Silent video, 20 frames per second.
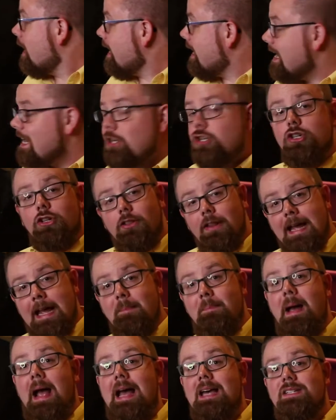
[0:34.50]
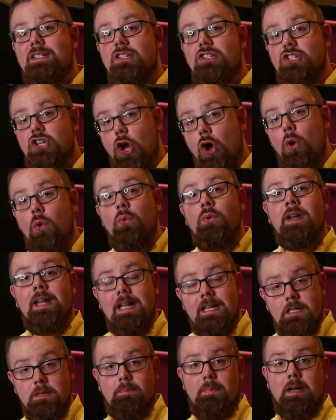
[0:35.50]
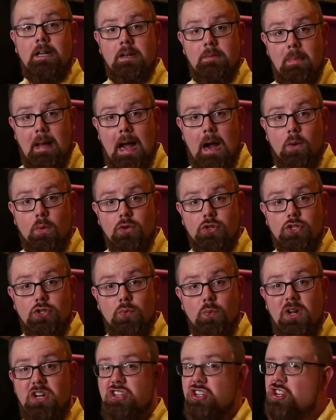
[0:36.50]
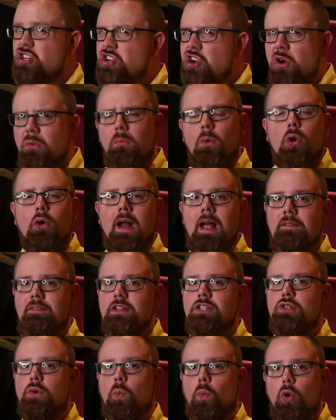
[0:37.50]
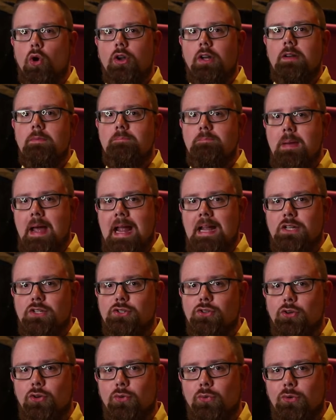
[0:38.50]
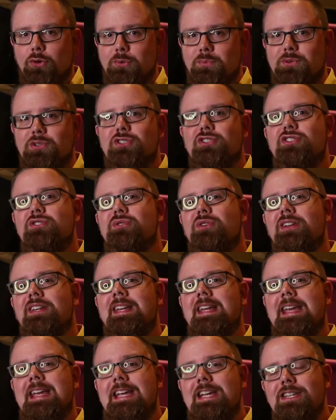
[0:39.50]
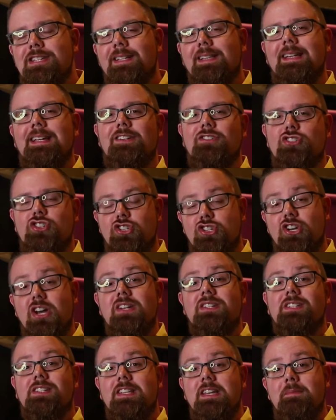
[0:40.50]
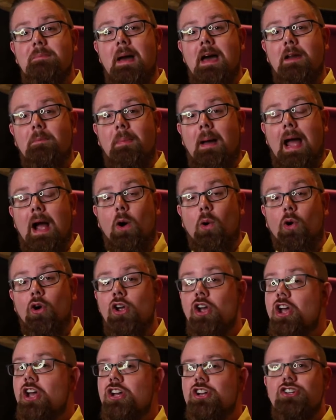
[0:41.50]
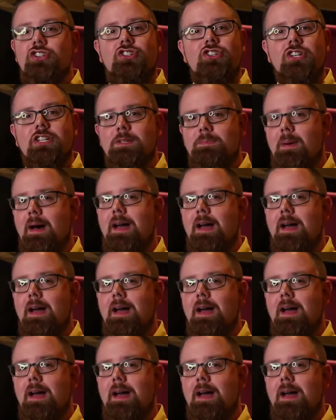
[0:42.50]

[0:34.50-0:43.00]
Each lamp has its own independent power switch. No more having to work in banks or groups, so you can easily adjust the amount of power just